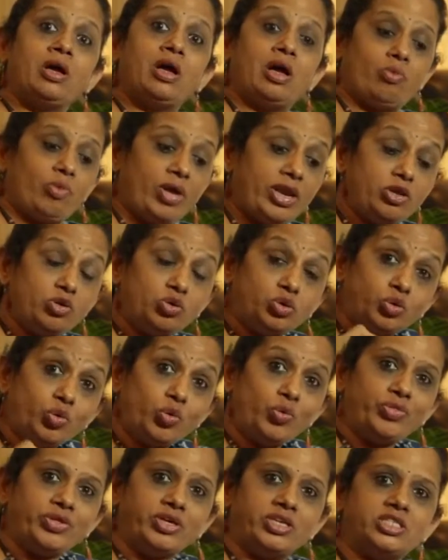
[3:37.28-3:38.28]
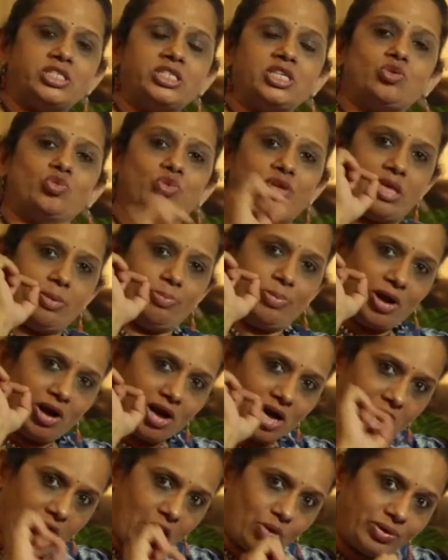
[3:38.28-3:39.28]
When you do this, you keep your
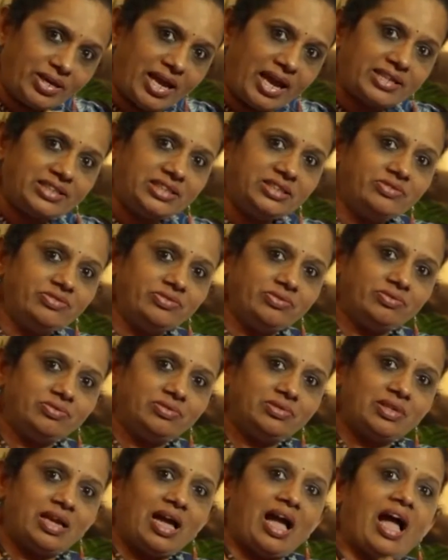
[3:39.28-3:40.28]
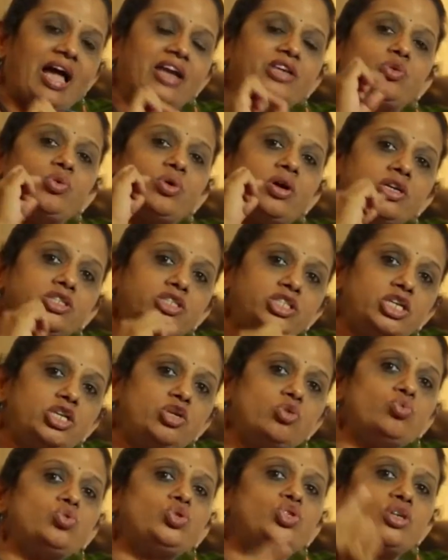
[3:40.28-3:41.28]
account active and you
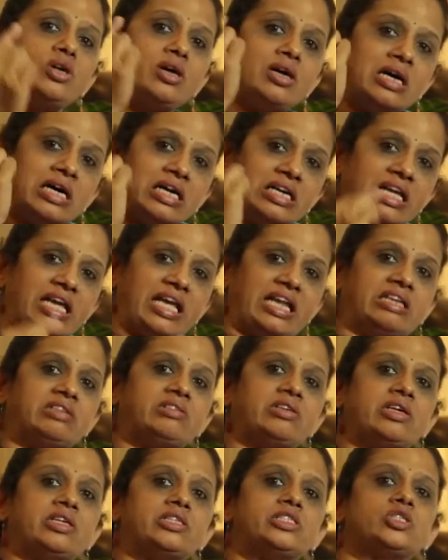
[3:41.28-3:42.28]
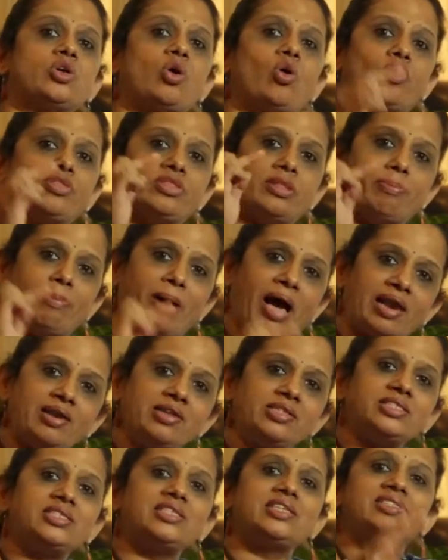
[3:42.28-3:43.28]
continue to earn interest on the
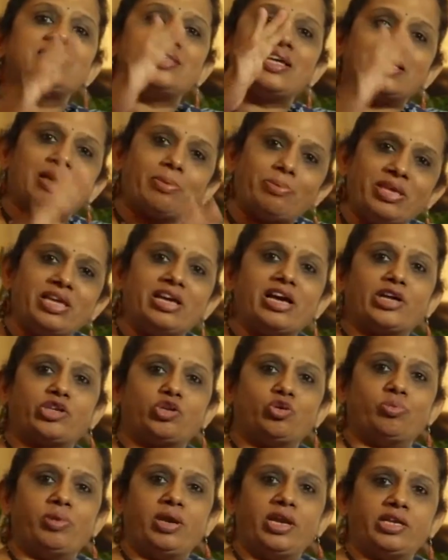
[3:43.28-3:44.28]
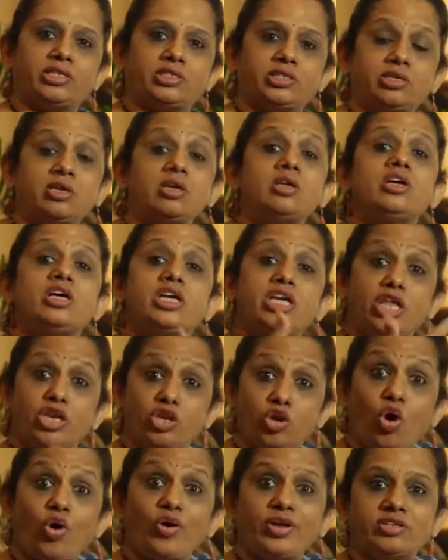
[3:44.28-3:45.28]
balances that are being accumulated in
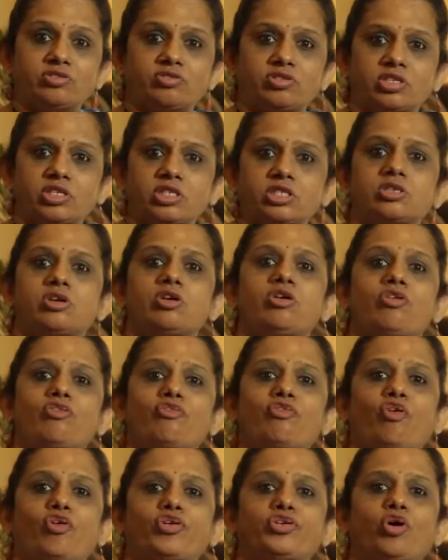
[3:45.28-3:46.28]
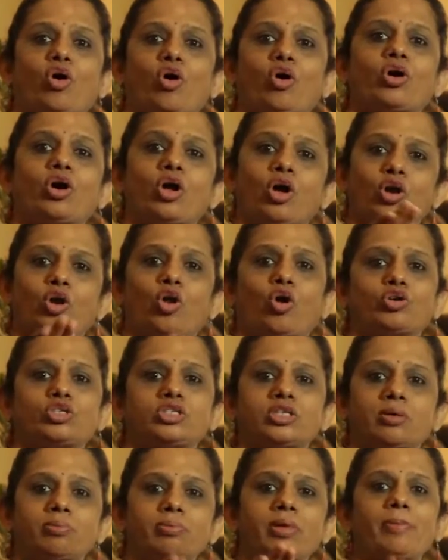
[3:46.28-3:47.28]
your interest for your
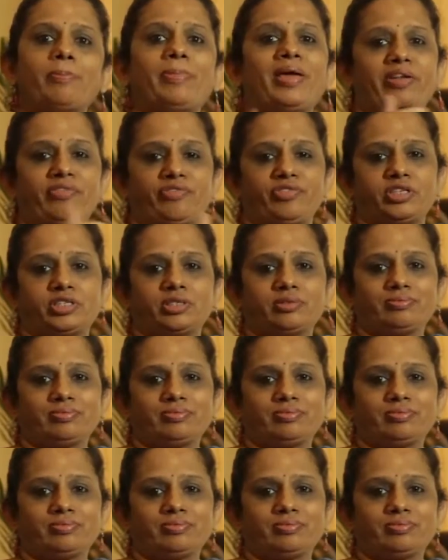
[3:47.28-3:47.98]
long-term benefit.